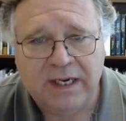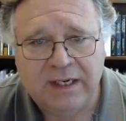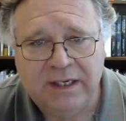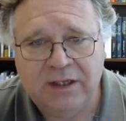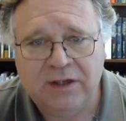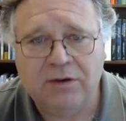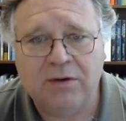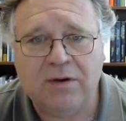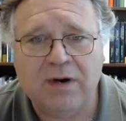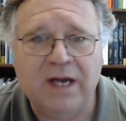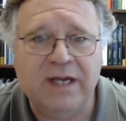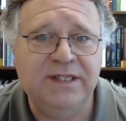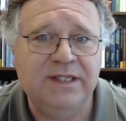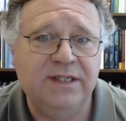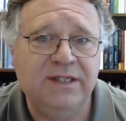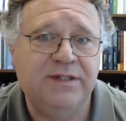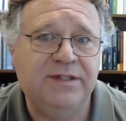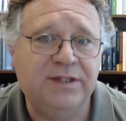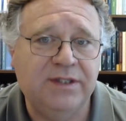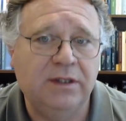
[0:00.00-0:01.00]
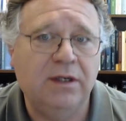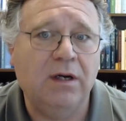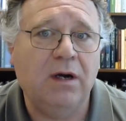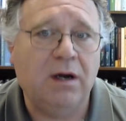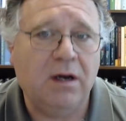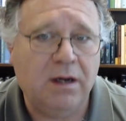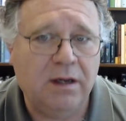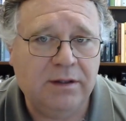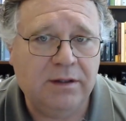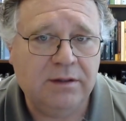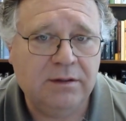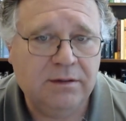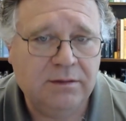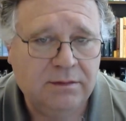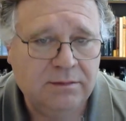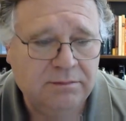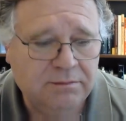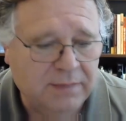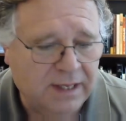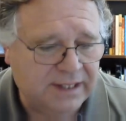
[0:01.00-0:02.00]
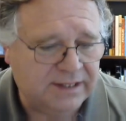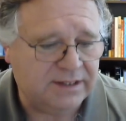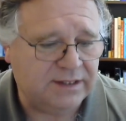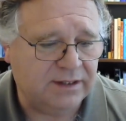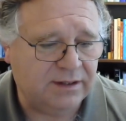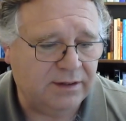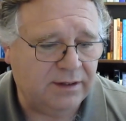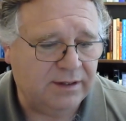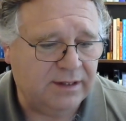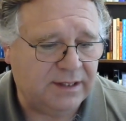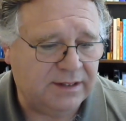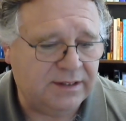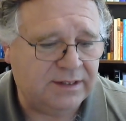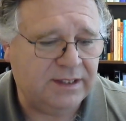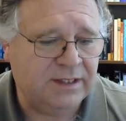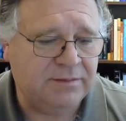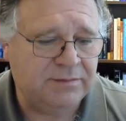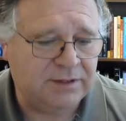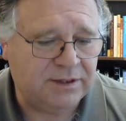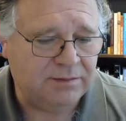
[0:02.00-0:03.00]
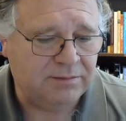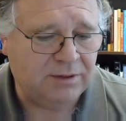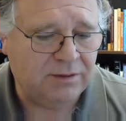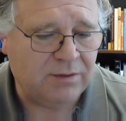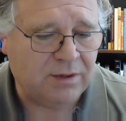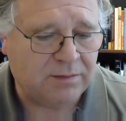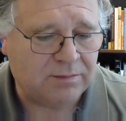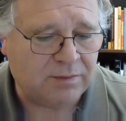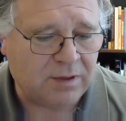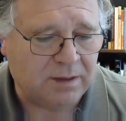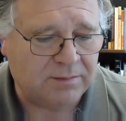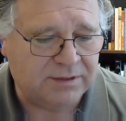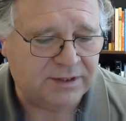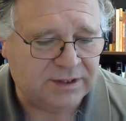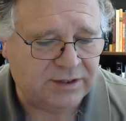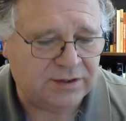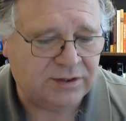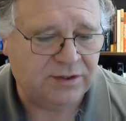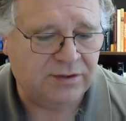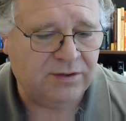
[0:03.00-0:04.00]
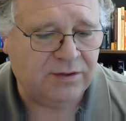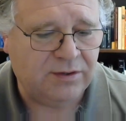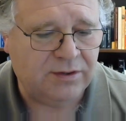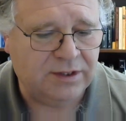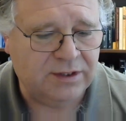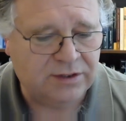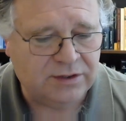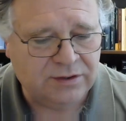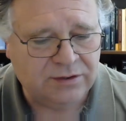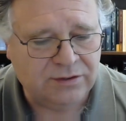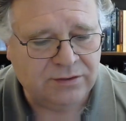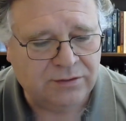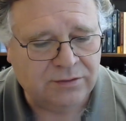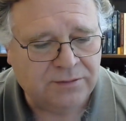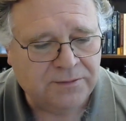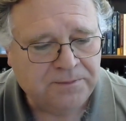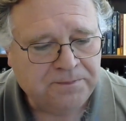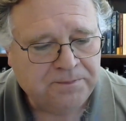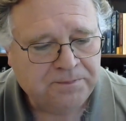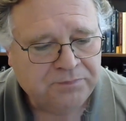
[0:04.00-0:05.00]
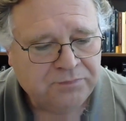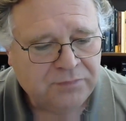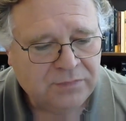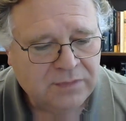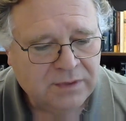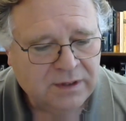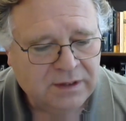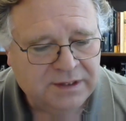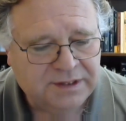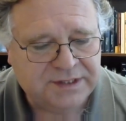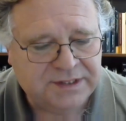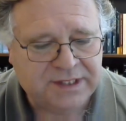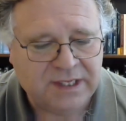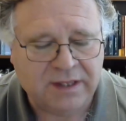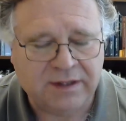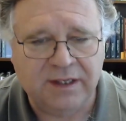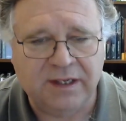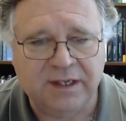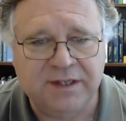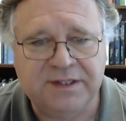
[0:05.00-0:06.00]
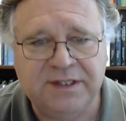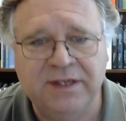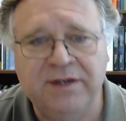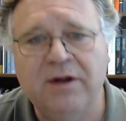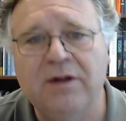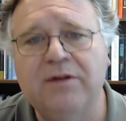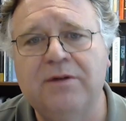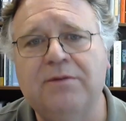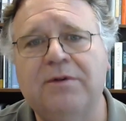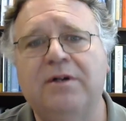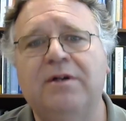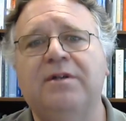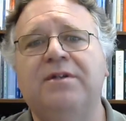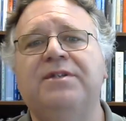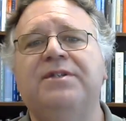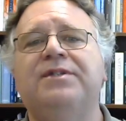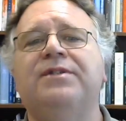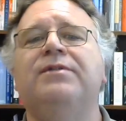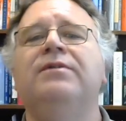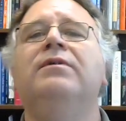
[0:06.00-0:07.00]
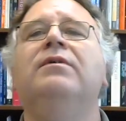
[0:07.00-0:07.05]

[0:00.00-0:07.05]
your ideas to God. Basically, that seems to be what Proposition 32 is telling us. In other words,